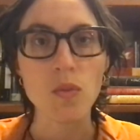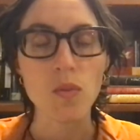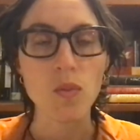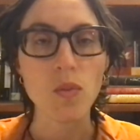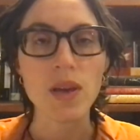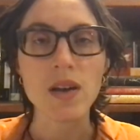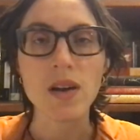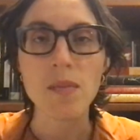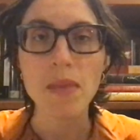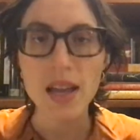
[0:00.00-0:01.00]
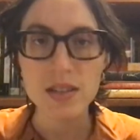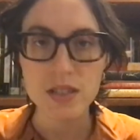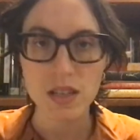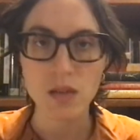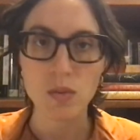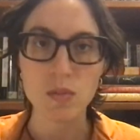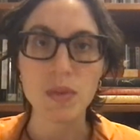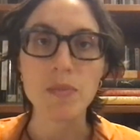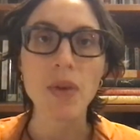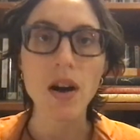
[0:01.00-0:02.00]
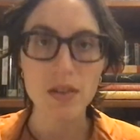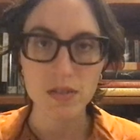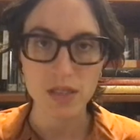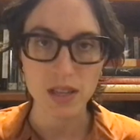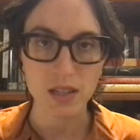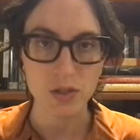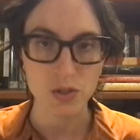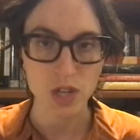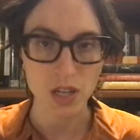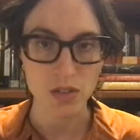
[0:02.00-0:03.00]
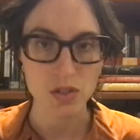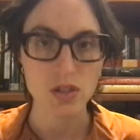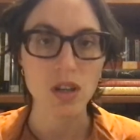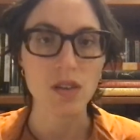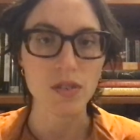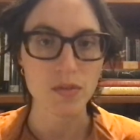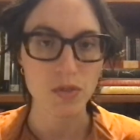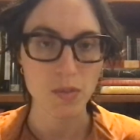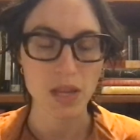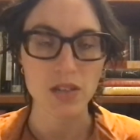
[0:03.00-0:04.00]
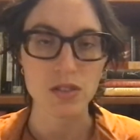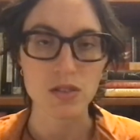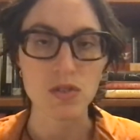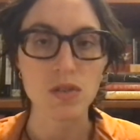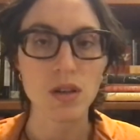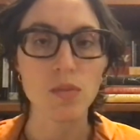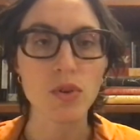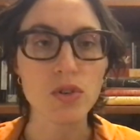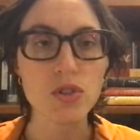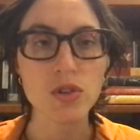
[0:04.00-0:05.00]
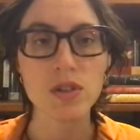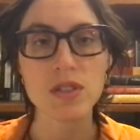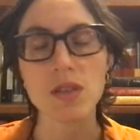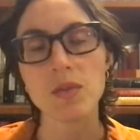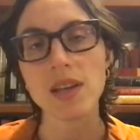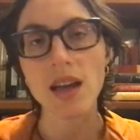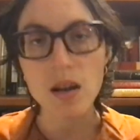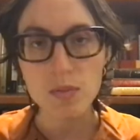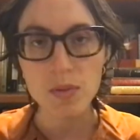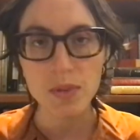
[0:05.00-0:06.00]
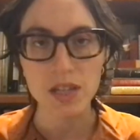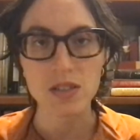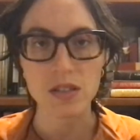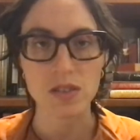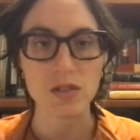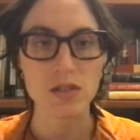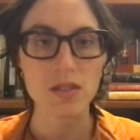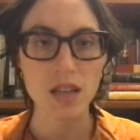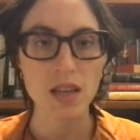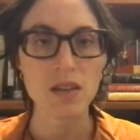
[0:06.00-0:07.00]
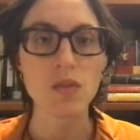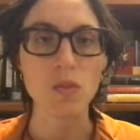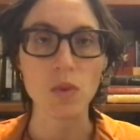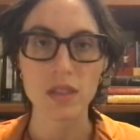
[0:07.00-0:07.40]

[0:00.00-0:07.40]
we are imagining would be part of that exchange of information. So they're brochures that would help a patient understand what